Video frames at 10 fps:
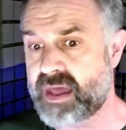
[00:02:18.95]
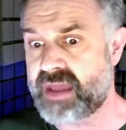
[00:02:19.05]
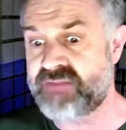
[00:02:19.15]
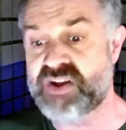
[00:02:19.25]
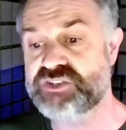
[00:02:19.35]

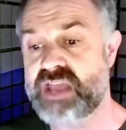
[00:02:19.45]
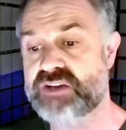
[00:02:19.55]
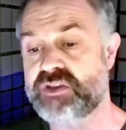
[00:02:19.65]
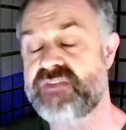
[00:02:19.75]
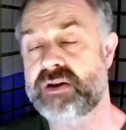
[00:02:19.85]
eventually
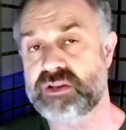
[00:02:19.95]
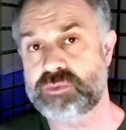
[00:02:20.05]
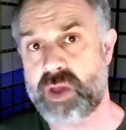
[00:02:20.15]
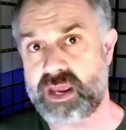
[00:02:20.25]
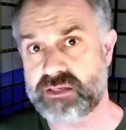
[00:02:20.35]
actually found his
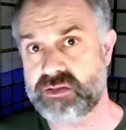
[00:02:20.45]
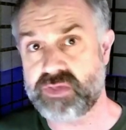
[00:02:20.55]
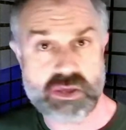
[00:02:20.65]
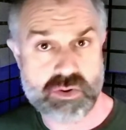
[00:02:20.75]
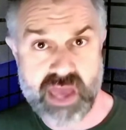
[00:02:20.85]
way to
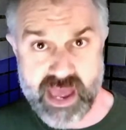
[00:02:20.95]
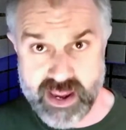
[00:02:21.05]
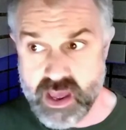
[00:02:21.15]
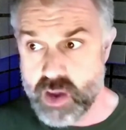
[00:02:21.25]
the UK,